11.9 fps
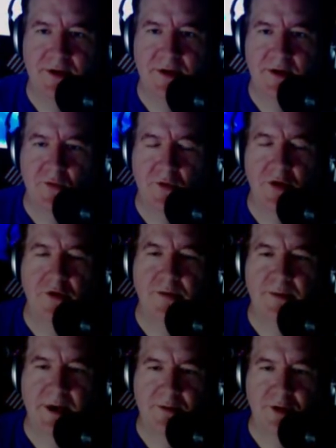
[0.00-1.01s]
We're the
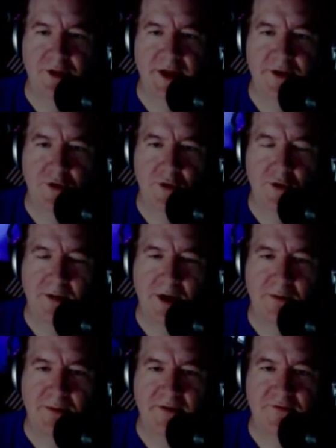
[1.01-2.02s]
people that know
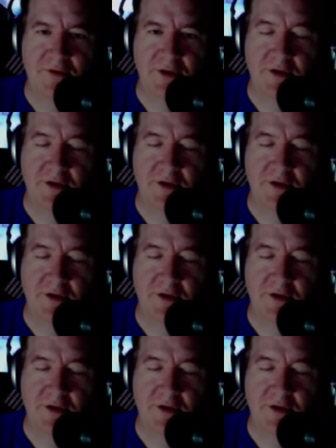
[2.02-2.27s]
about Bigfoot.